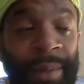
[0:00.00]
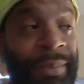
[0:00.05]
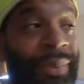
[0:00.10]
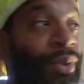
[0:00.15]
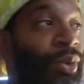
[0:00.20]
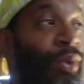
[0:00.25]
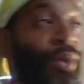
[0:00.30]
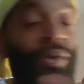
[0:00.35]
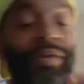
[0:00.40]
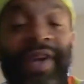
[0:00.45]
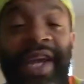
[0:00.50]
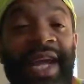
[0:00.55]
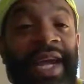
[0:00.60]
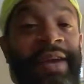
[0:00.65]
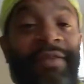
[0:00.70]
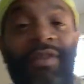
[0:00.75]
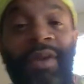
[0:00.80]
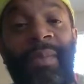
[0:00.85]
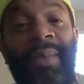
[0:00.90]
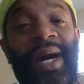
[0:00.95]
Prove
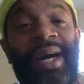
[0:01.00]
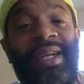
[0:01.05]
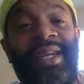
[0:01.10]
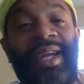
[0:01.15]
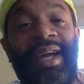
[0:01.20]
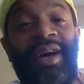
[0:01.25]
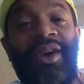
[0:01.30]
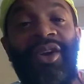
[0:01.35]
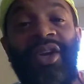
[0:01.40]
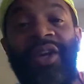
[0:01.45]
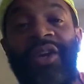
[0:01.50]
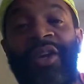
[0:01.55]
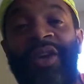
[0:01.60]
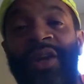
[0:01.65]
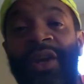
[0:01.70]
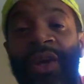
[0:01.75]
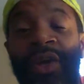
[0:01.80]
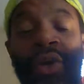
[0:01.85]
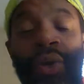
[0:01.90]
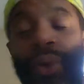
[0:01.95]
everybody out here
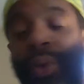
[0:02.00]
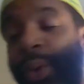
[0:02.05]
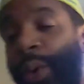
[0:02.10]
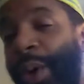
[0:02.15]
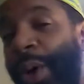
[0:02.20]
who